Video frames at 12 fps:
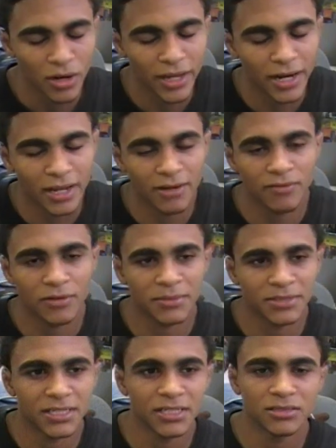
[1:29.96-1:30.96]
he didn't
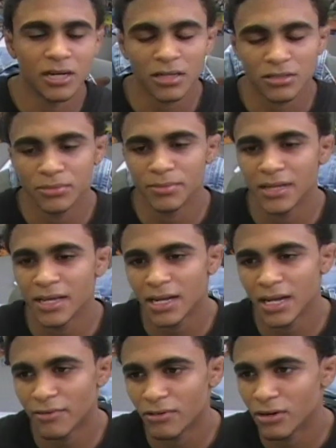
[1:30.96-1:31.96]
influence. He talked to me. He
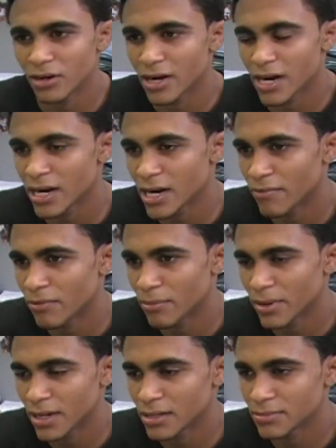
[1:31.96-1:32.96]
never he never
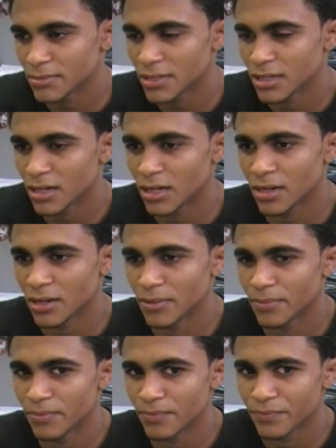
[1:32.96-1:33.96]
makes me uh,
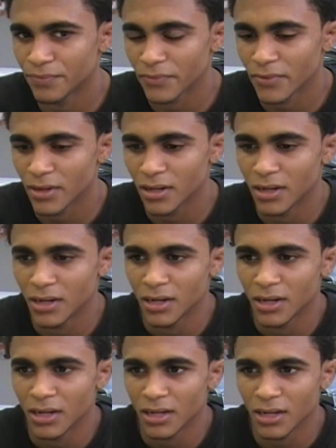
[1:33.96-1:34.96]

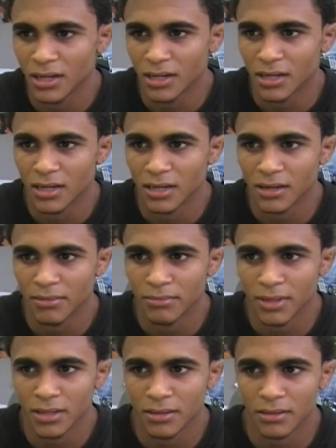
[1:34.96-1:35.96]
like
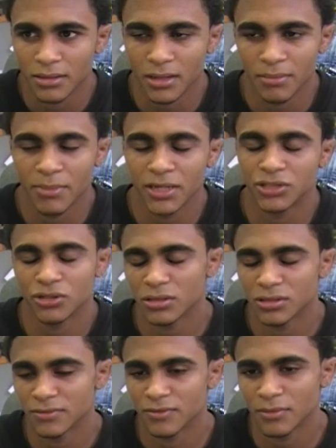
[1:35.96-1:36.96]
make like make
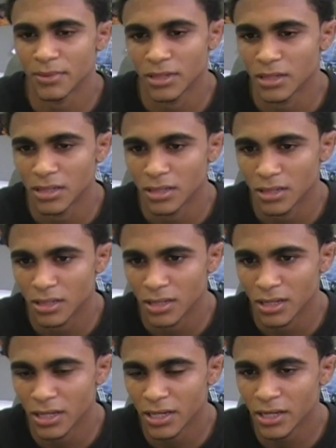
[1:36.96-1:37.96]
choices for me.
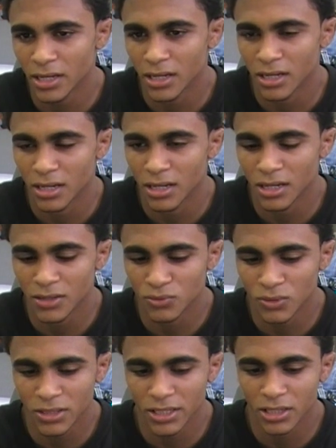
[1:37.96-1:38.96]
He he's
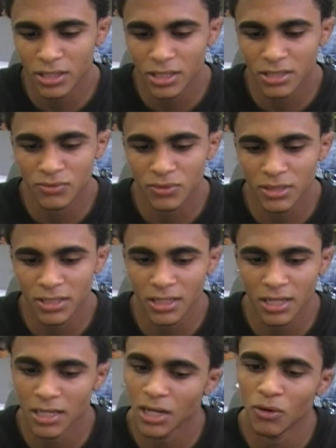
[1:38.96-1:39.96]
really he's really
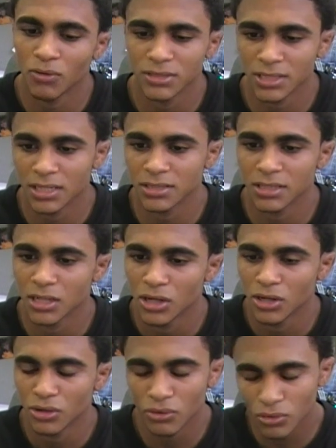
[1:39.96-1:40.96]
like he always says
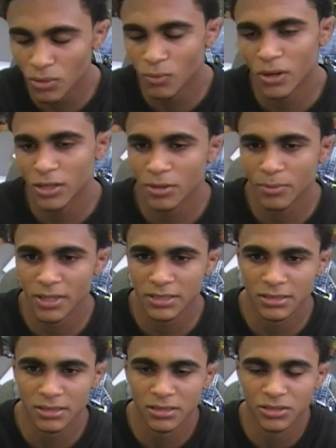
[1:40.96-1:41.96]
you're the one that makes
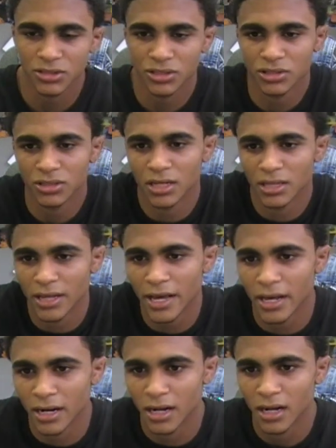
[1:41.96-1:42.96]
the decision at the end.